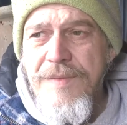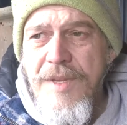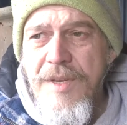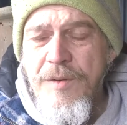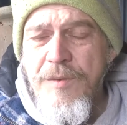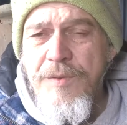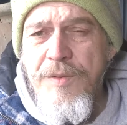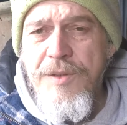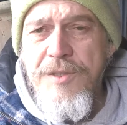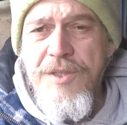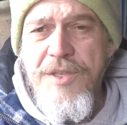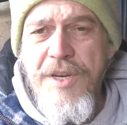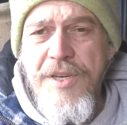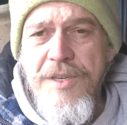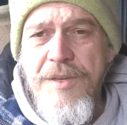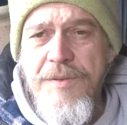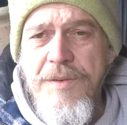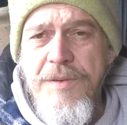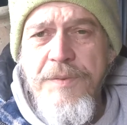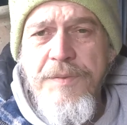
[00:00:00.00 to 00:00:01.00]
for the
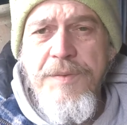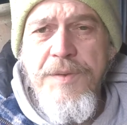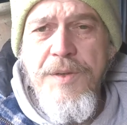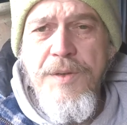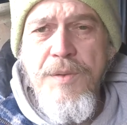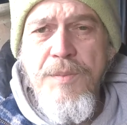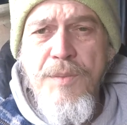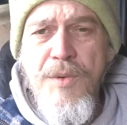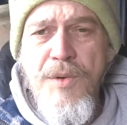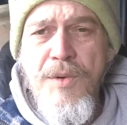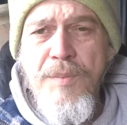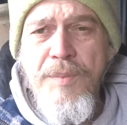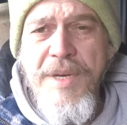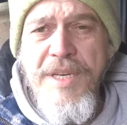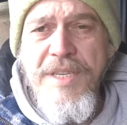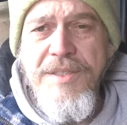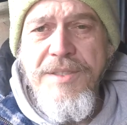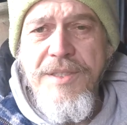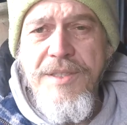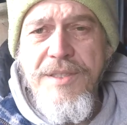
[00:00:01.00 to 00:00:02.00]
sake of a few more
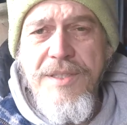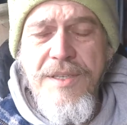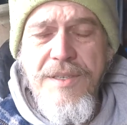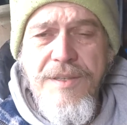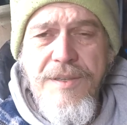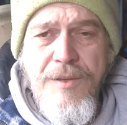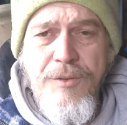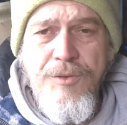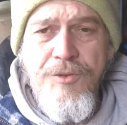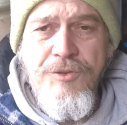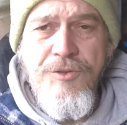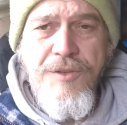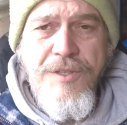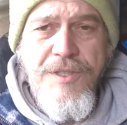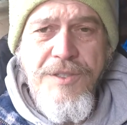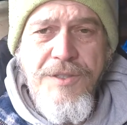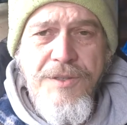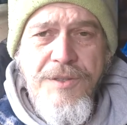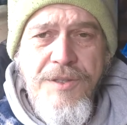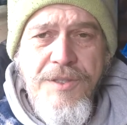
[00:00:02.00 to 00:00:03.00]
metres, those
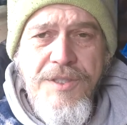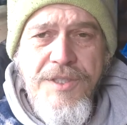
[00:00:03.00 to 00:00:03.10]
trees could have